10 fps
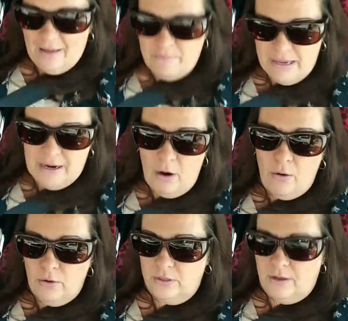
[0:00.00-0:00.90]
and being
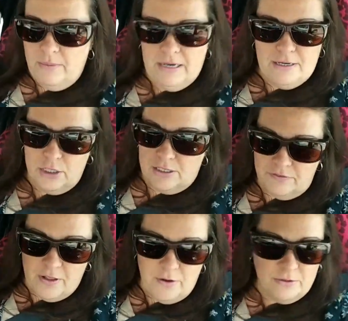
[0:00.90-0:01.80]
old, it
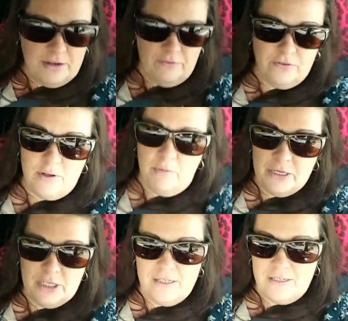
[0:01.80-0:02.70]
just flows ever so
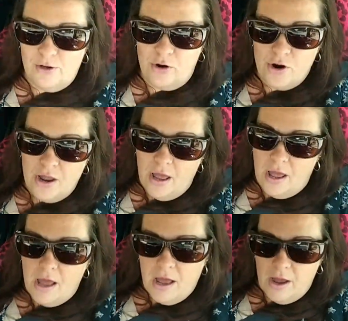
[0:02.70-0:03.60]
much easier.
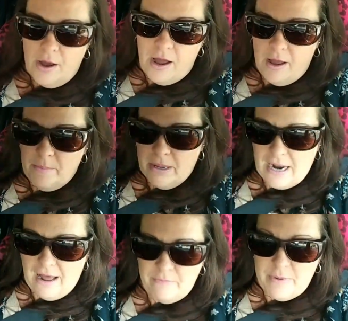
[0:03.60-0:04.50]

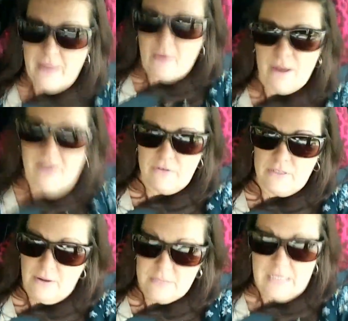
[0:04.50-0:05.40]
But I've been that way ever
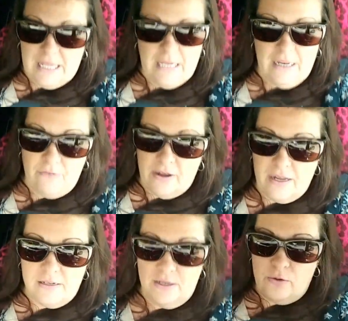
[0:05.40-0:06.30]
since I was a kid. If I
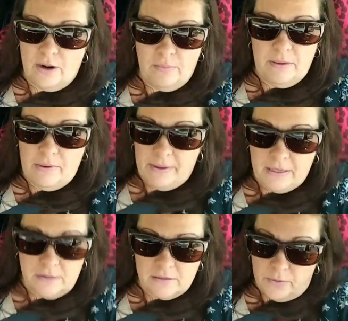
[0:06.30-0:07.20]
got tickled, I pee my
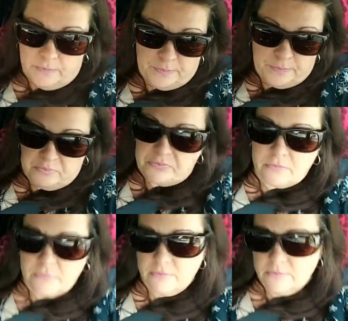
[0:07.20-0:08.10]
pants. So
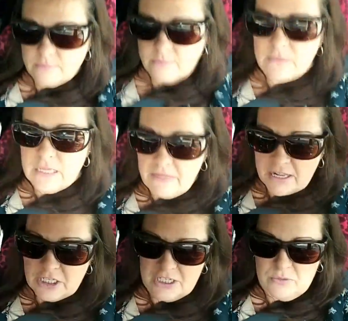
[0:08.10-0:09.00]

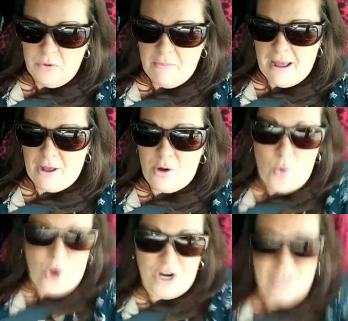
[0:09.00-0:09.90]
that's just one of my
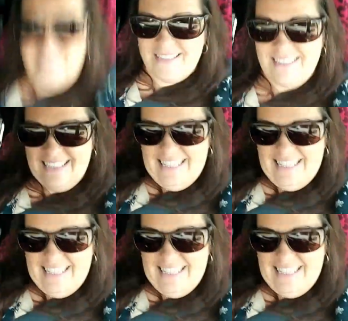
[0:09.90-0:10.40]
quirks.